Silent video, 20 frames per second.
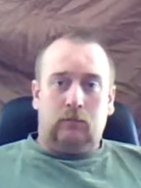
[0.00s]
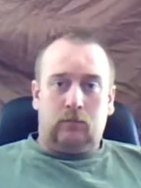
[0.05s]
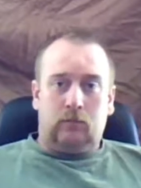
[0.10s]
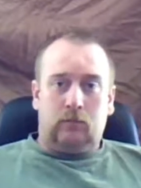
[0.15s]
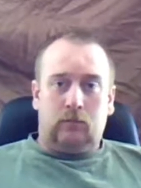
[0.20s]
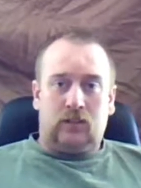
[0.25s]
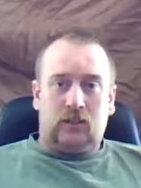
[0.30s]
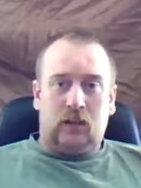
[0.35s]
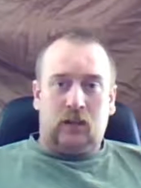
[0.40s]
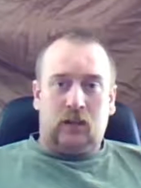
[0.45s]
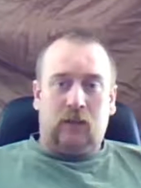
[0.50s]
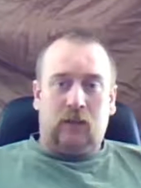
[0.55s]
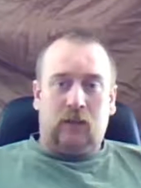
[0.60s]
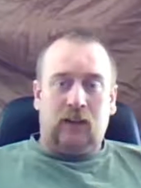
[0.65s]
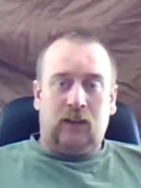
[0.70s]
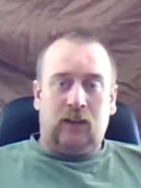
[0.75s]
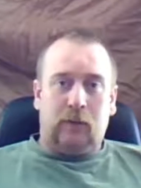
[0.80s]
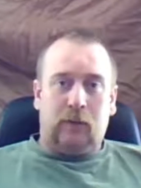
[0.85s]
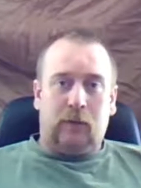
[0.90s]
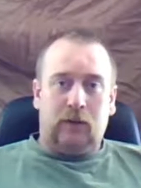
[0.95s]
stuff
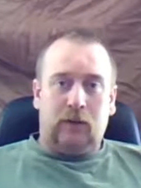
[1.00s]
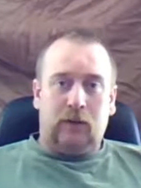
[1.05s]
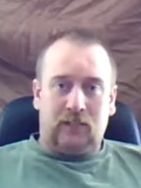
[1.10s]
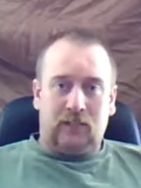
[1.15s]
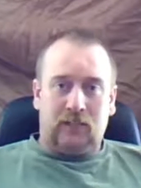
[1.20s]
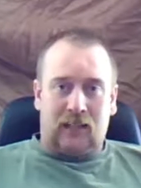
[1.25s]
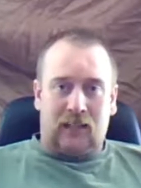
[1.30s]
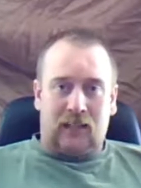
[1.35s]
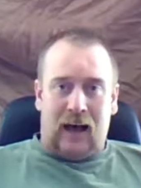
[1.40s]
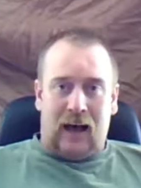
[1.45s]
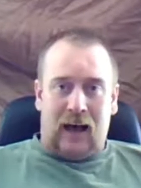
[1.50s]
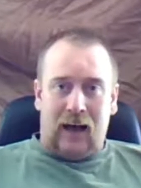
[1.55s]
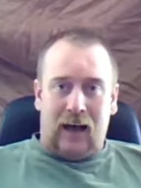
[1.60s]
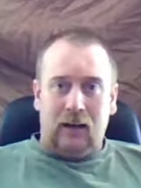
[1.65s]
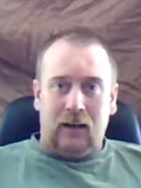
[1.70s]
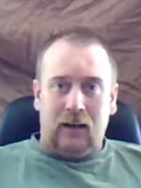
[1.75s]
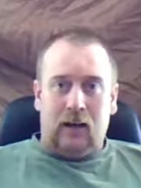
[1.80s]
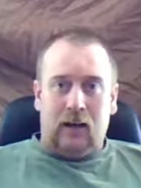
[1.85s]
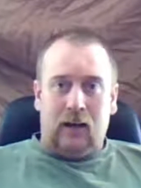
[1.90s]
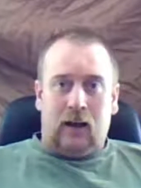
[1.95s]
that I put aside,
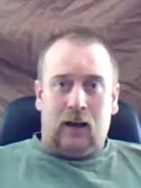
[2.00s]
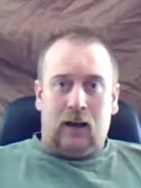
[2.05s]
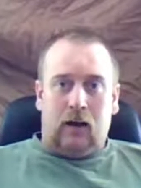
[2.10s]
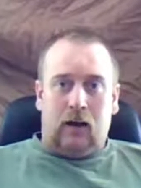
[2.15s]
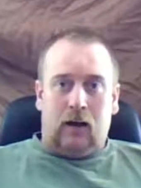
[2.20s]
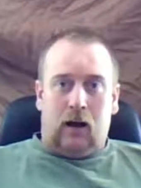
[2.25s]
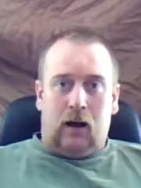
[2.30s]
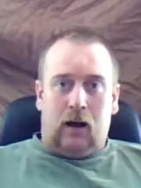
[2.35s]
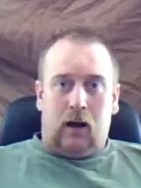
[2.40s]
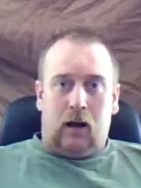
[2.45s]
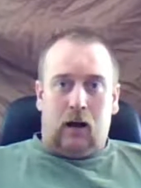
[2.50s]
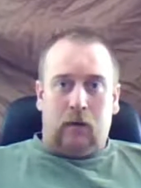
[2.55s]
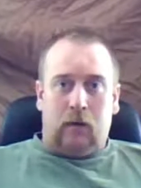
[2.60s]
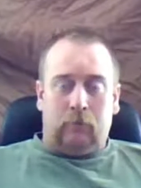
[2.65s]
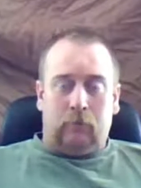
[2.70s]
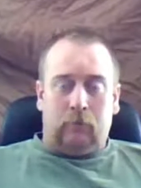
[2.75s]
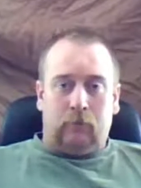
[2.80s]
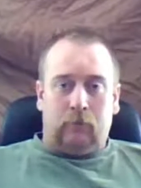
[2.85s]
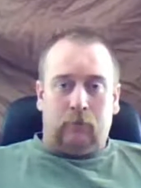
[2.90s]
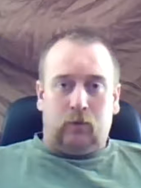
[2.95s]

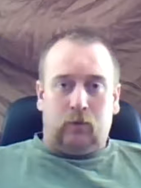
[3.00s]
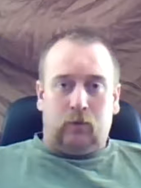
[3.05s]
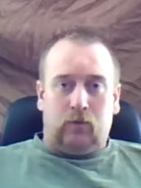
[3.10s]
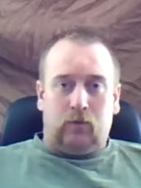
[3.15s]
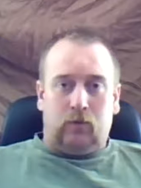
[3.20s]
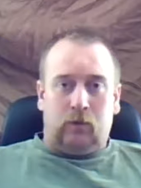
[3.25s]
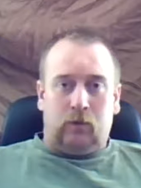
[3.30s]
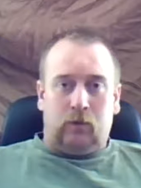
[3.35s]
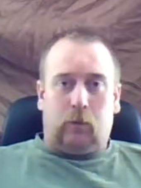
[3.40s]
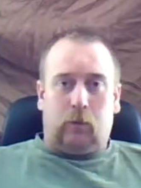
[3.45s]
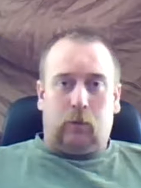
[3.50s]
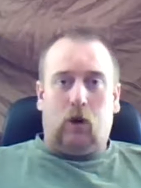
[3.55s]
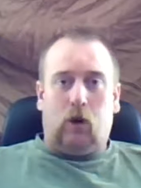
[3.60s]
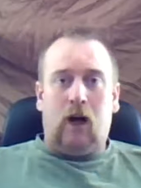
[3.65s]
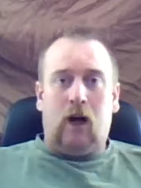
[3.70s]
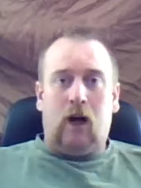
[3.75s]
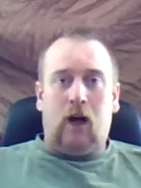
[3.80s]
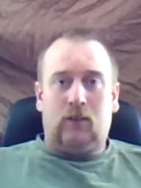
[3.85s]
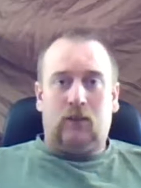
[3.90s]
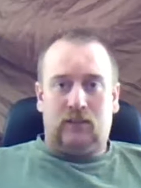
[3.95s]
the
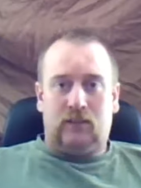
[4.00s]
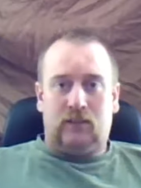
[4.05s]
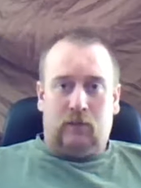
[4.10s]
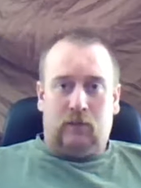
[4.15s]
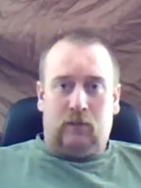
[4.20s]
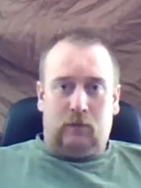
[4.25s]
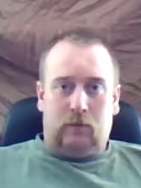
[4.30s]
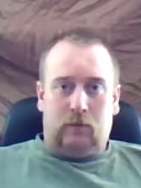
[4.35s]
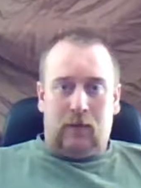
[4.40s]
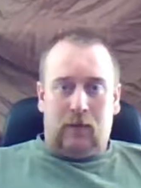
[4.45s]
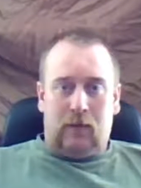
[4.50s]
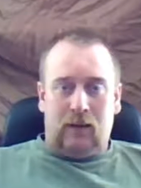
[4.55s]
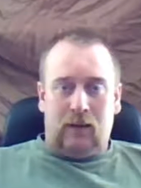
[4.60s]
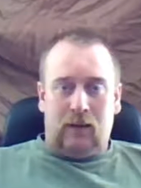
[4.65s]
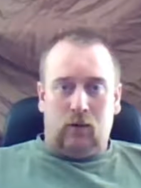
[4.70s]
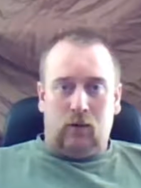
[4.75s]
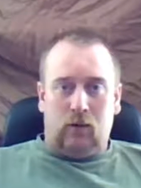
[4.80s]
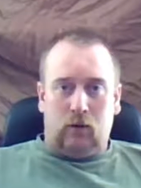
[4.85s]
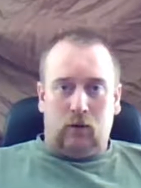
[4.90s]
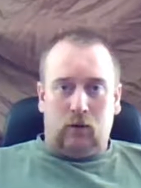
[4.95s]
progress that we made
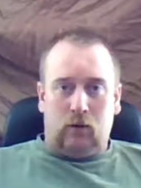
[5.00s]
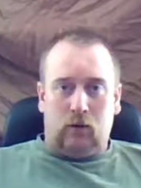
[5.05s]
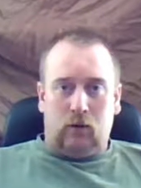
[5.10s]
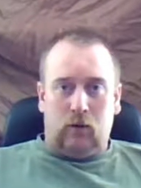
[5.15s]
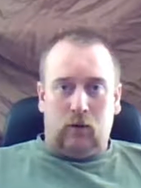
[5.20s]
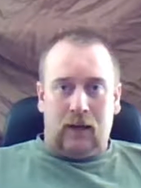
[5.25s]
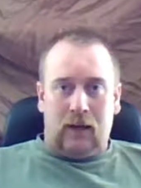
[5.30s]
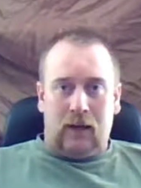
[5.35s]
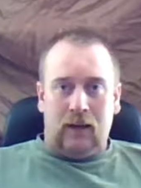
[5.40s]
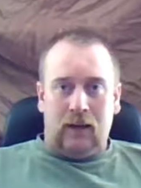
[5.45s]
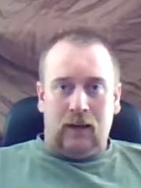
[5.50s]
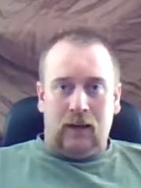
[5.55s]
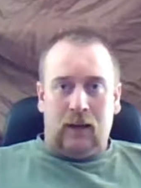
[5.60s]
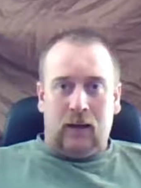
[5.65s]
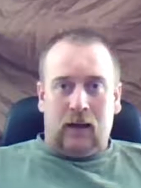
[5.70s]
along the way,